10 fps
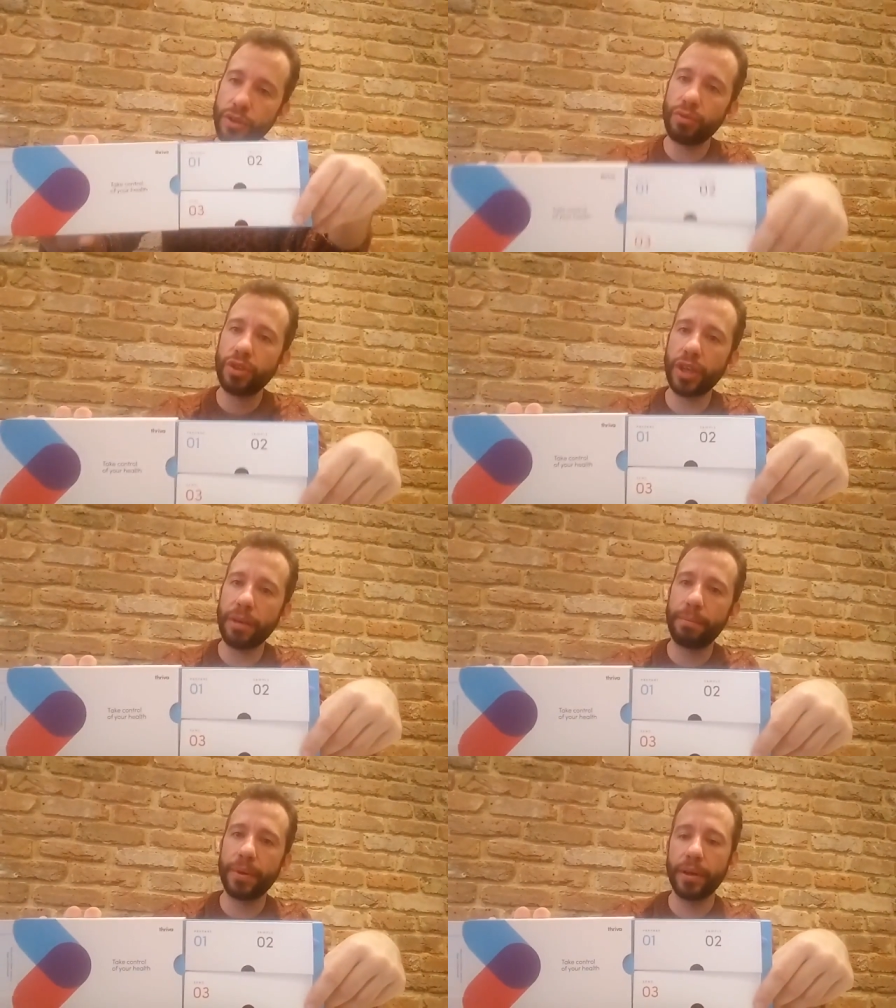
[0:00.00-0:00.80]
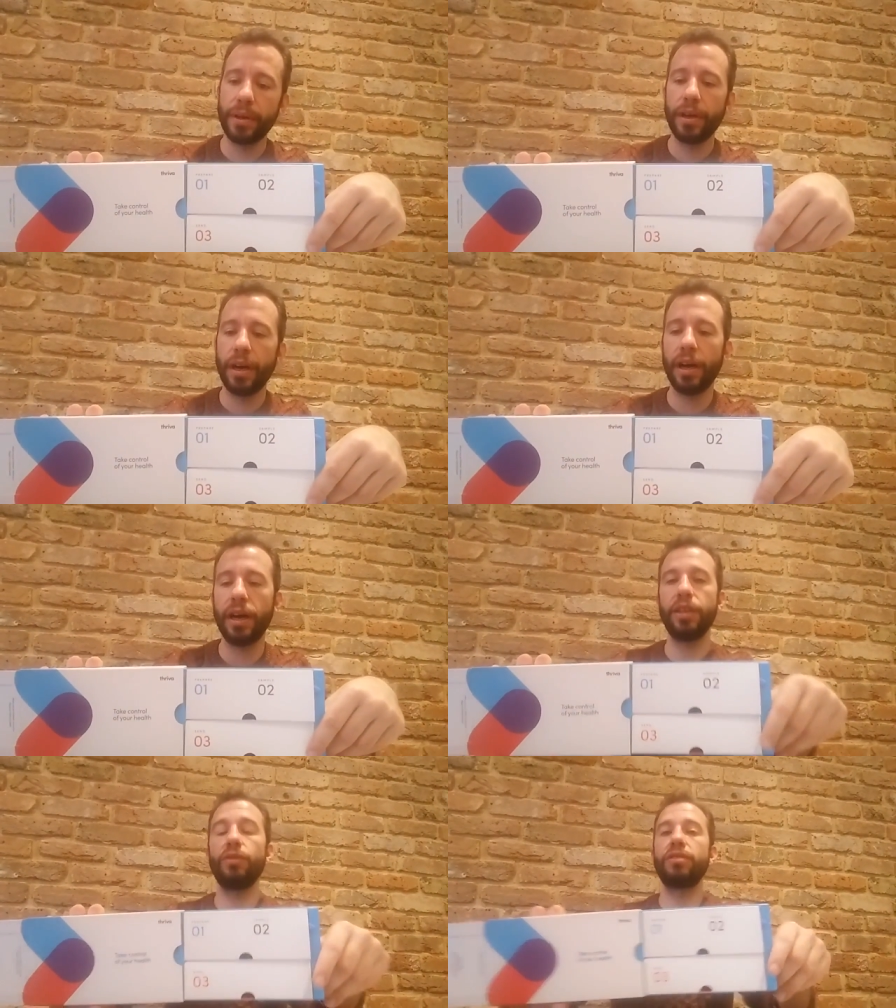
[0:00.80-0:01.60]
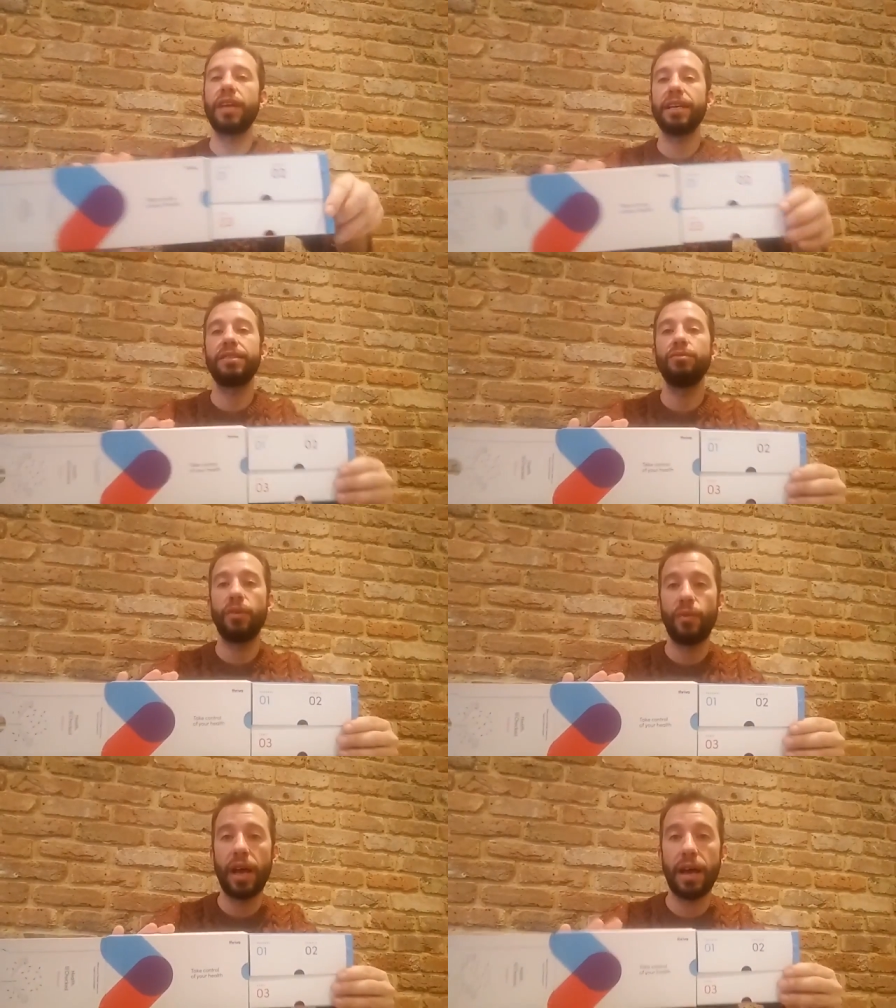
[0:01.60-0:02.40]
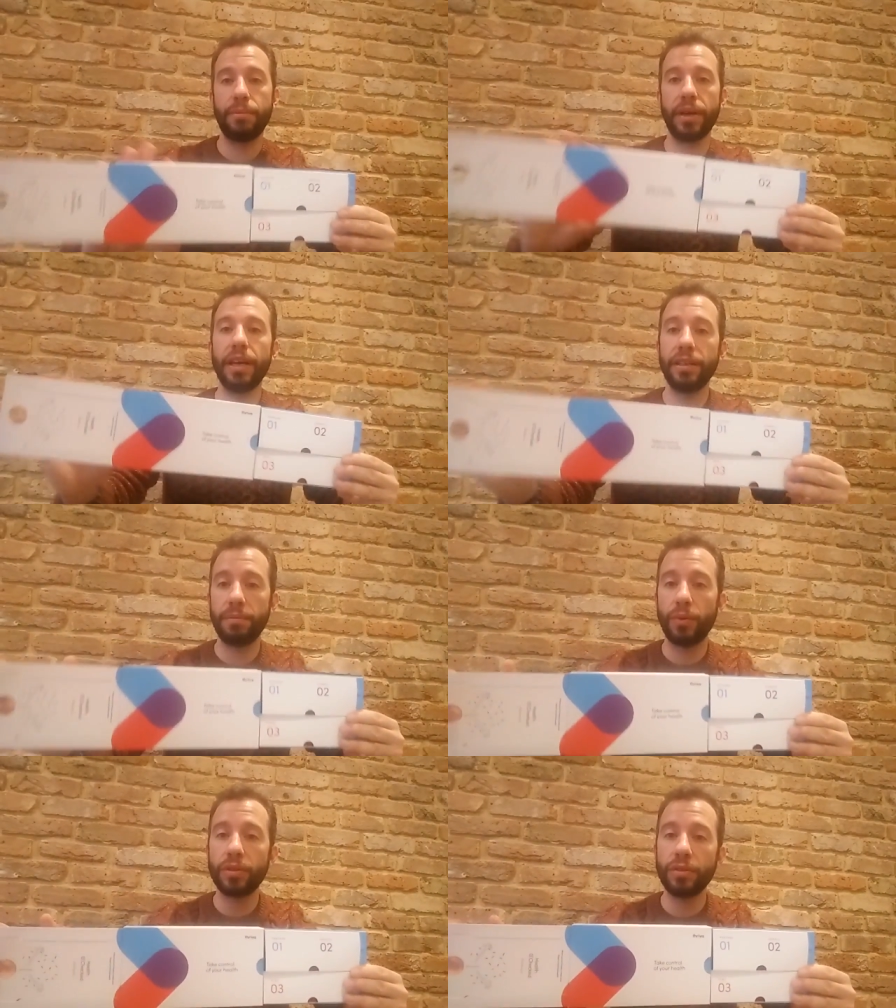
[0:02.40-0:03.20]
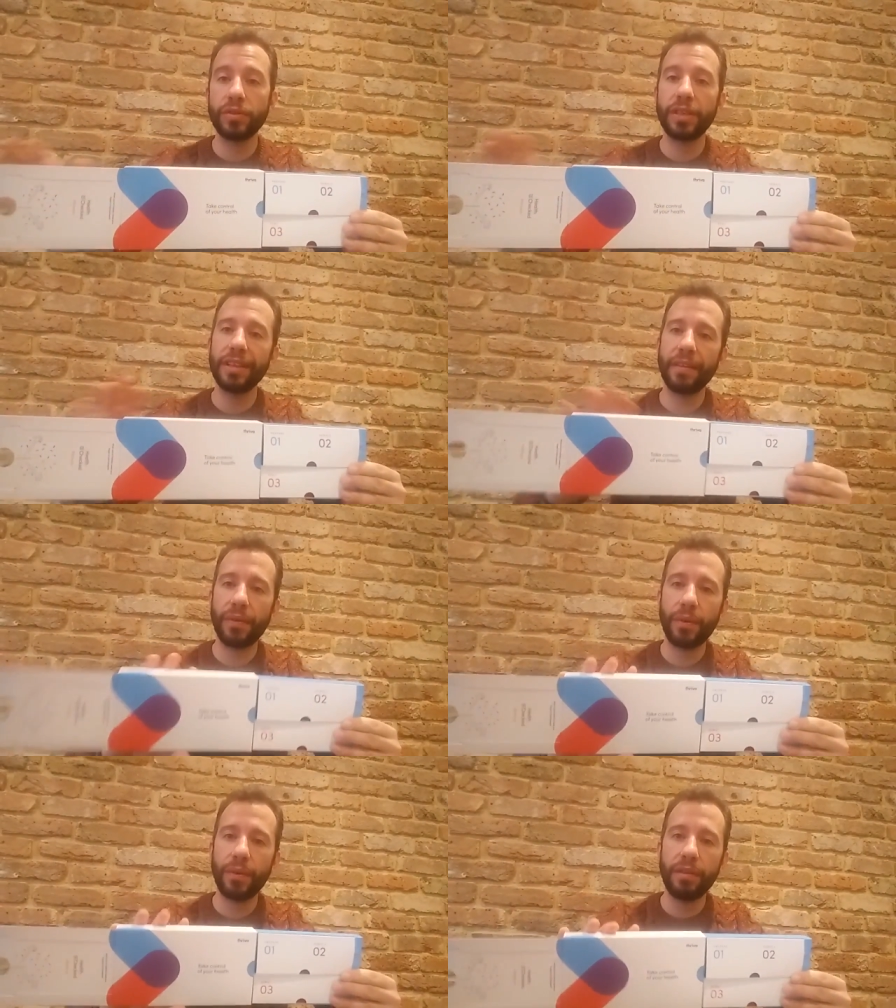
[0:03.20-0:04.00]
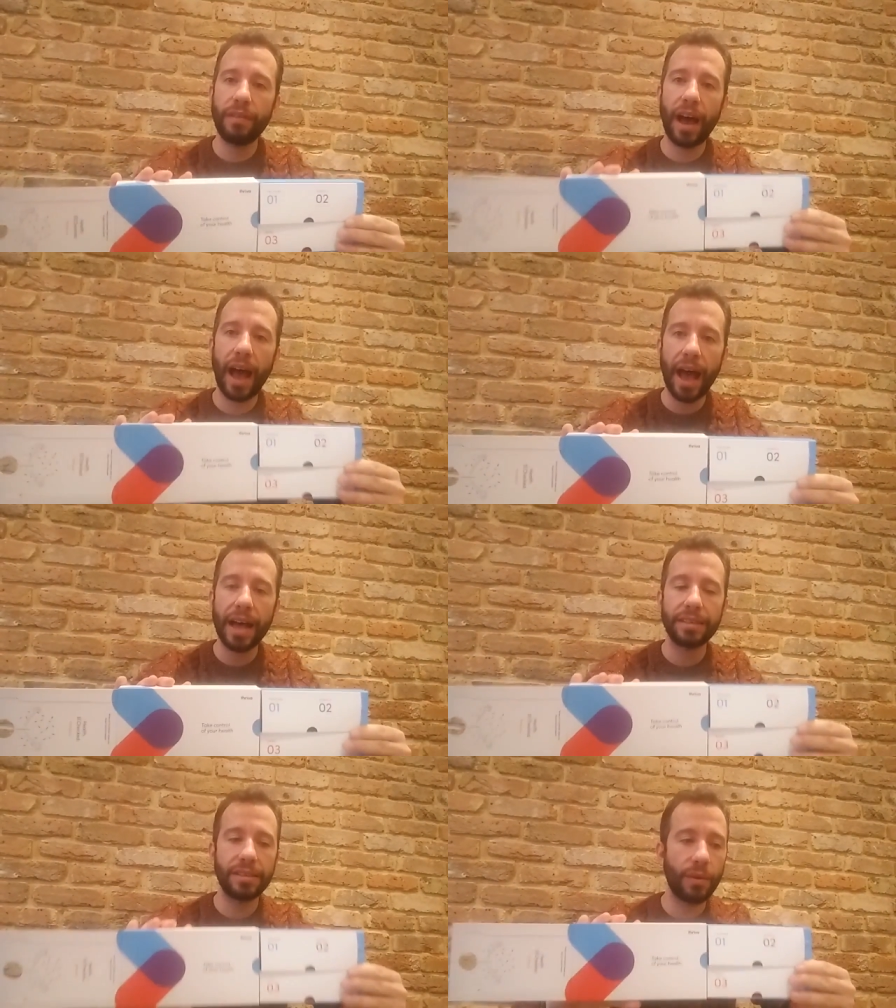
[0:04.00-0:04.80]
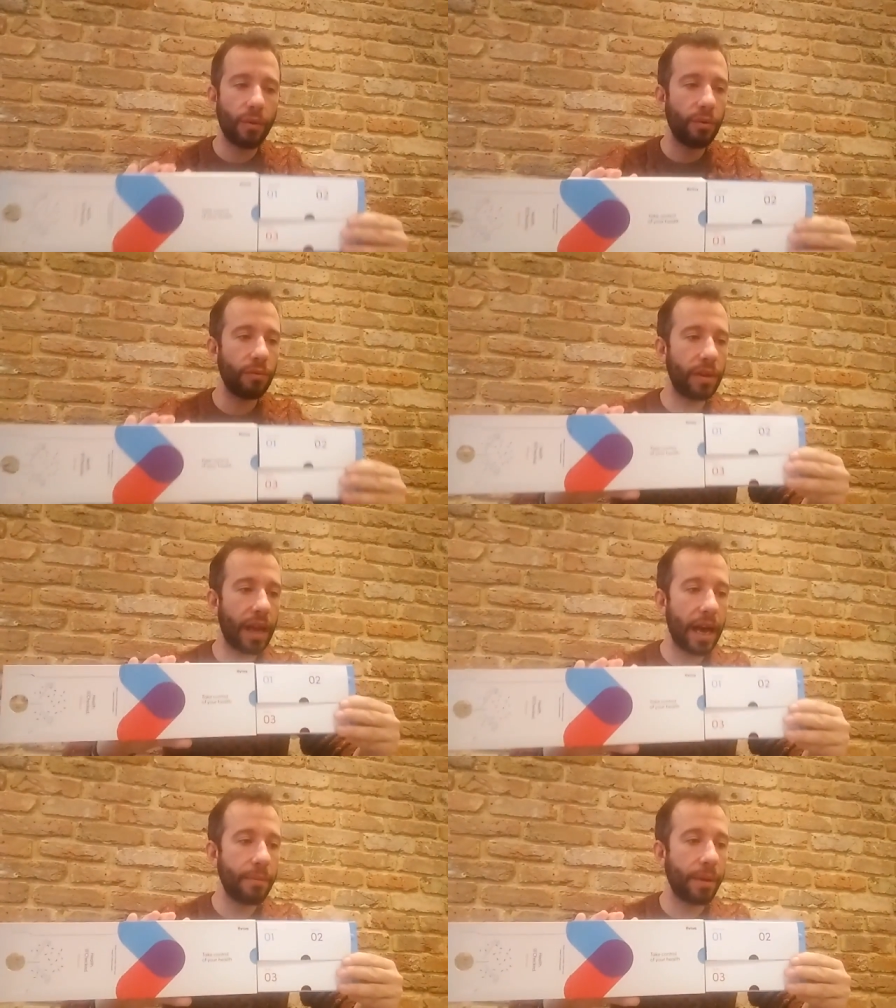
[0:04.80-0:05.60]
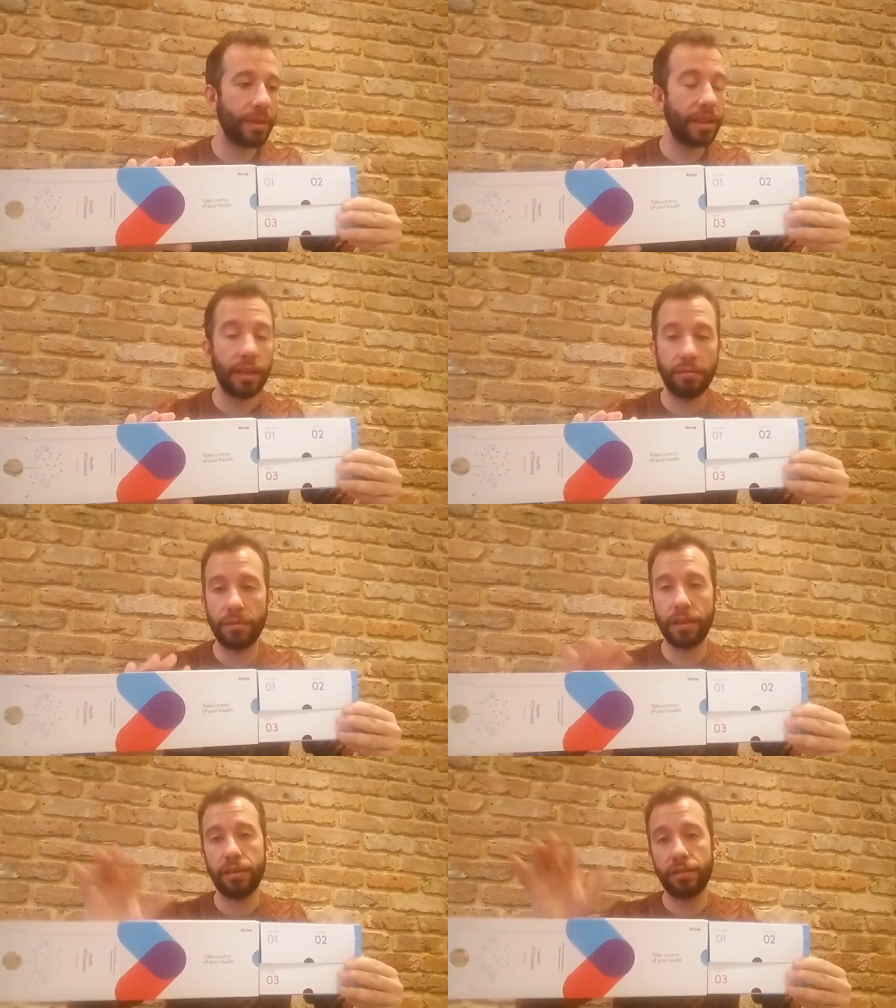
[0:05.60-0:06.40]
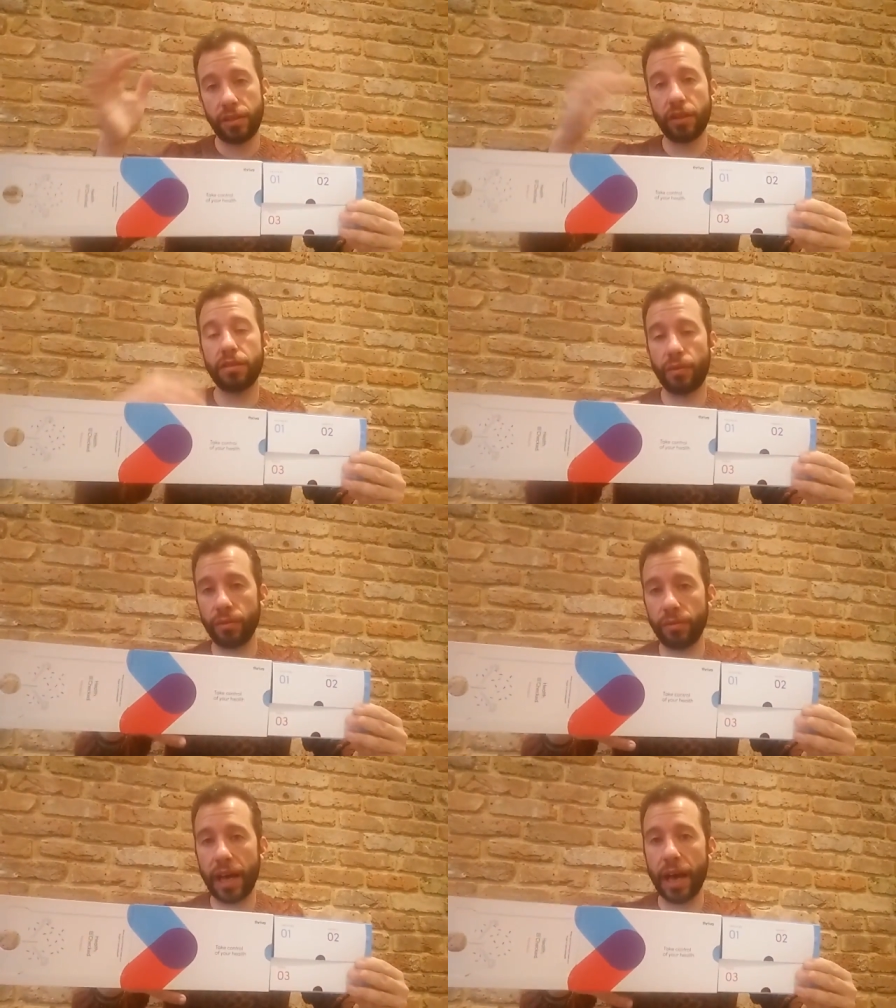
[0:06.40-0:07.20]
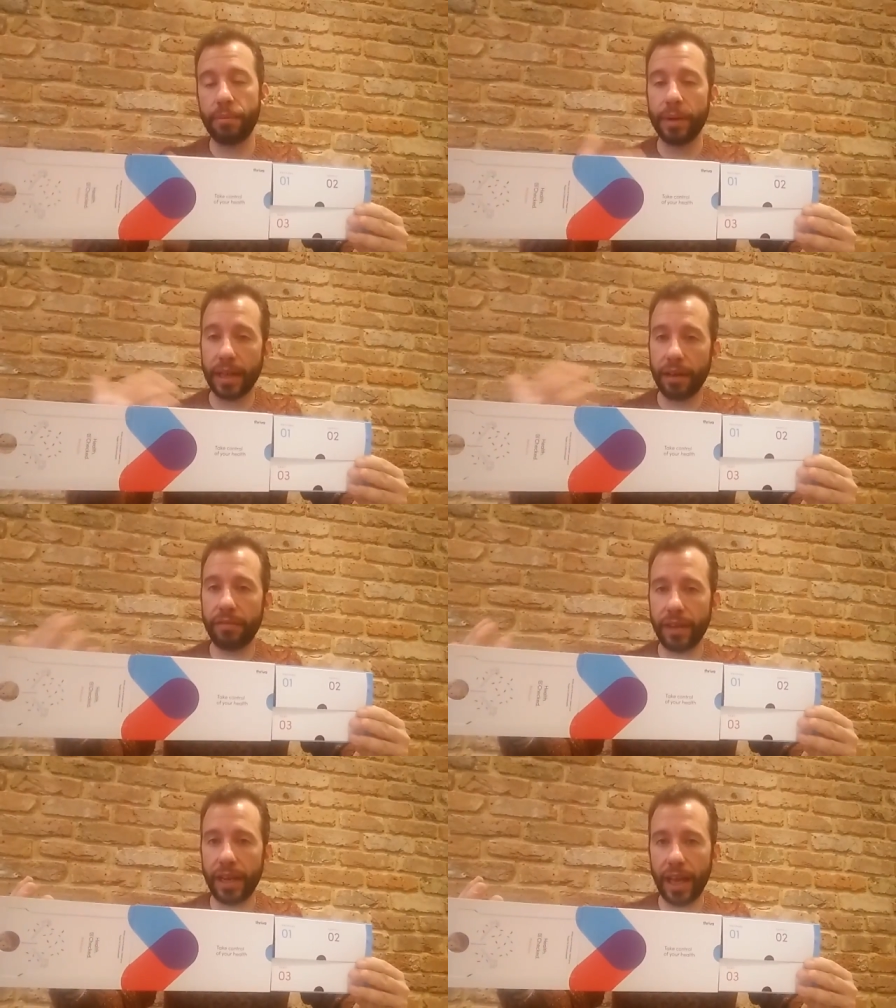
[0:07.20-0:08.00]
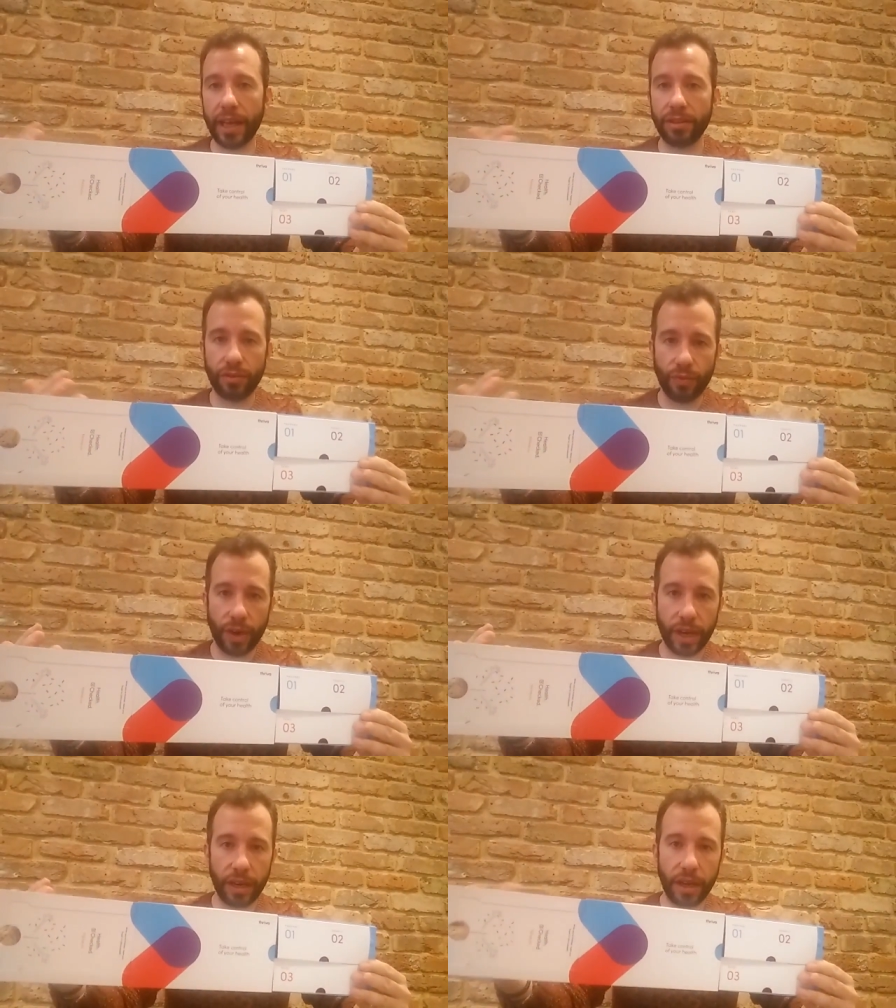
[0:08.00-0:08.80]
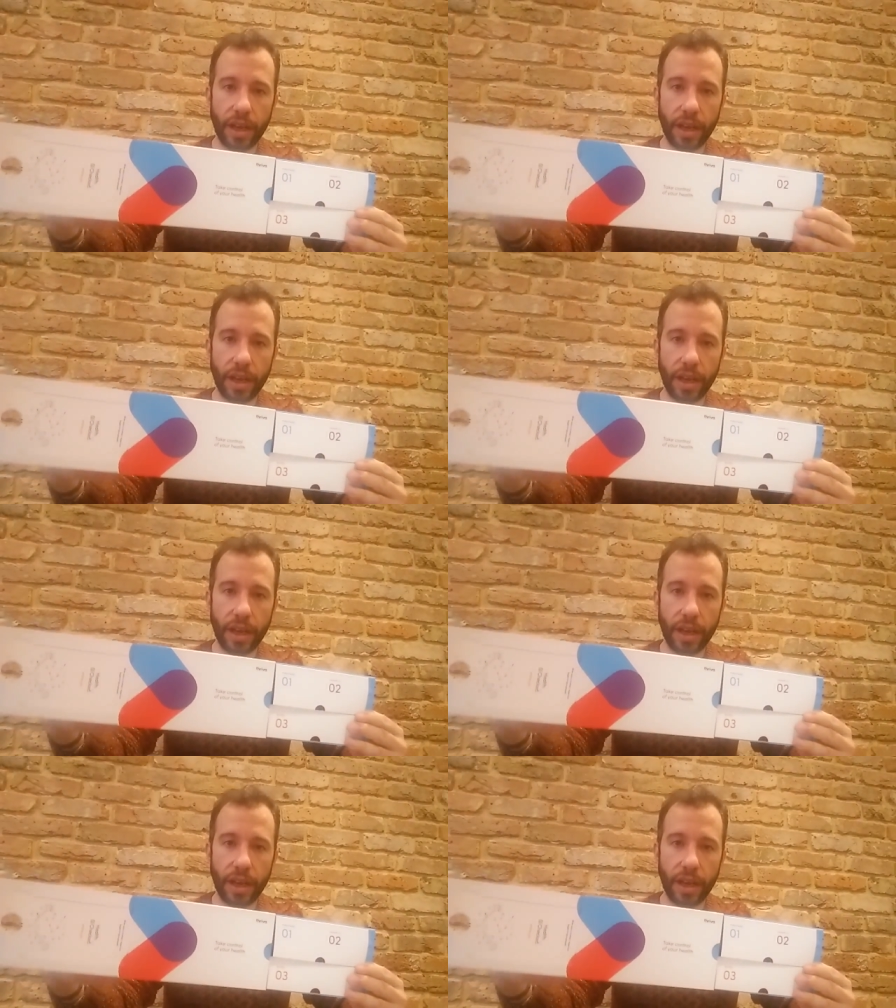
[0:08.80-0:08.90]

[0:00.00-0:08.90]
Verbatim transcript: to ship uh, your test to their lab. It's important to say that Thriva has their own lab. I mean, it's not their own lab, but they affiliate to one